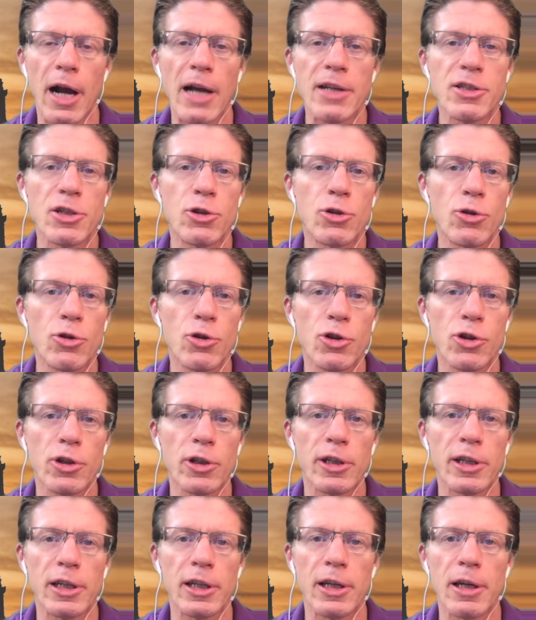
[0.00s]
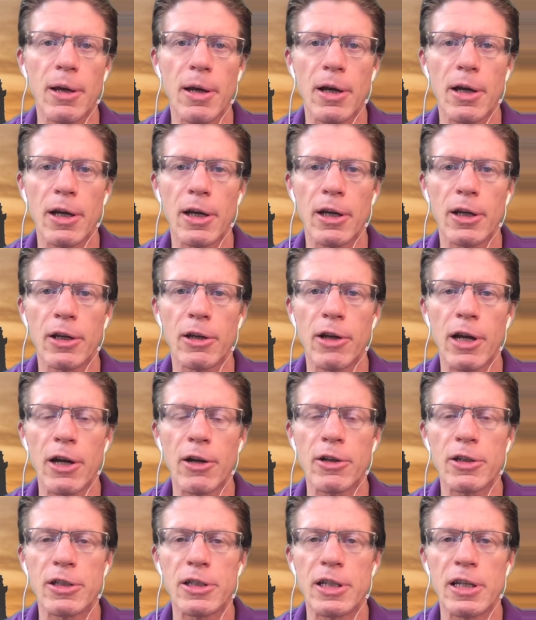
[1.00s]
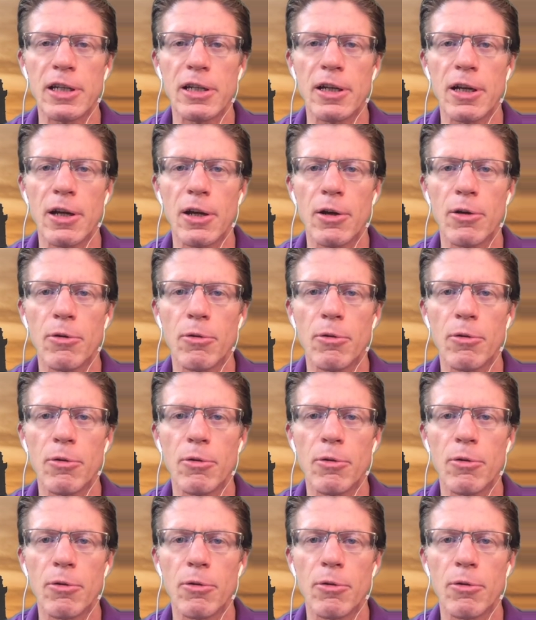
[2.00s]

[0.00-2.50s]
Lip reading: constitutionally guaranteed